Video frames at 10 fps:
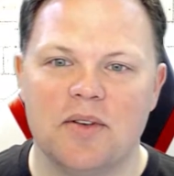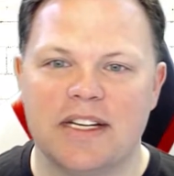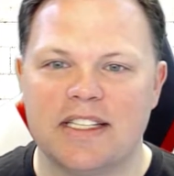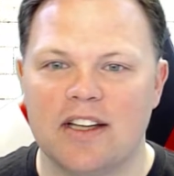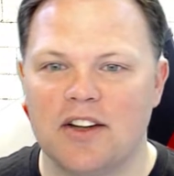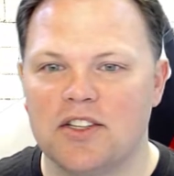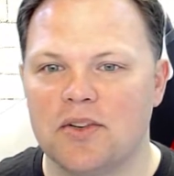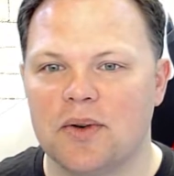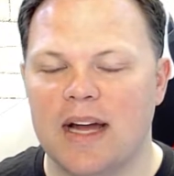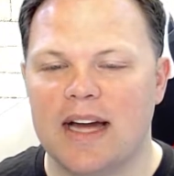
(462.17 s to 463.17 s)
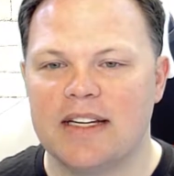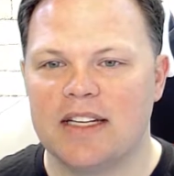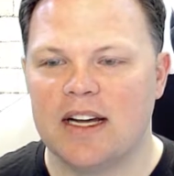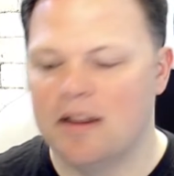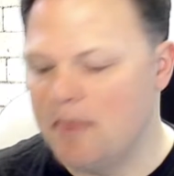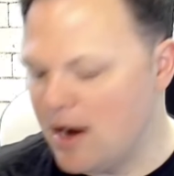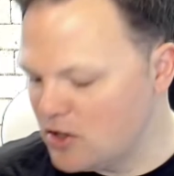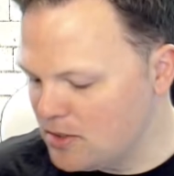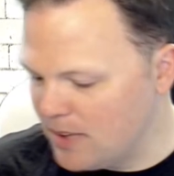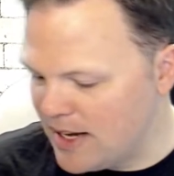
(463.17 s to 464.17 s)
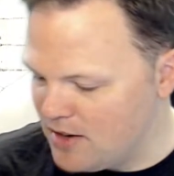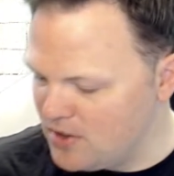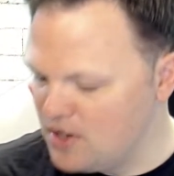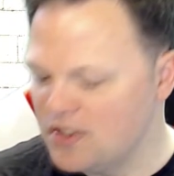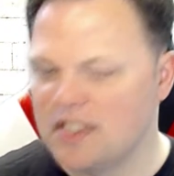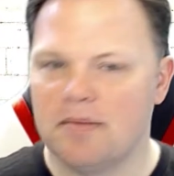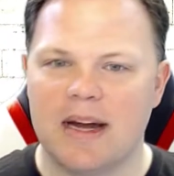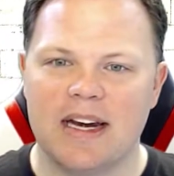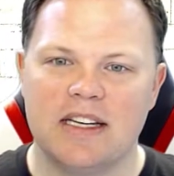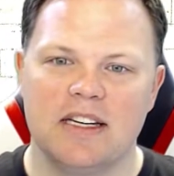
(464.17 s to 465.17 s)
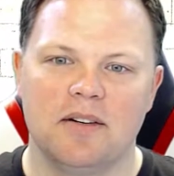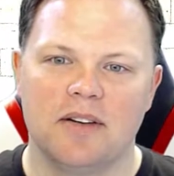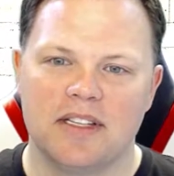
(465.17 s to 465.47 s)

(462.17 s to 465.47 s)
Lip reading: It's also got the power supply only uses about 18.